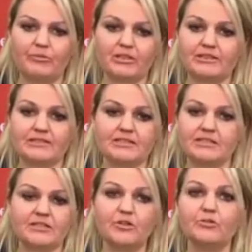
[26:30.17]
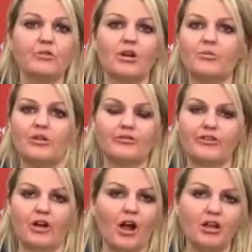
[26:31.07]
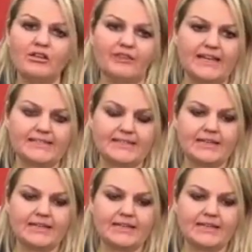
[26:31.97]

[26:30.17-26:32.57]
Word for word: because this is a new normal for all of us.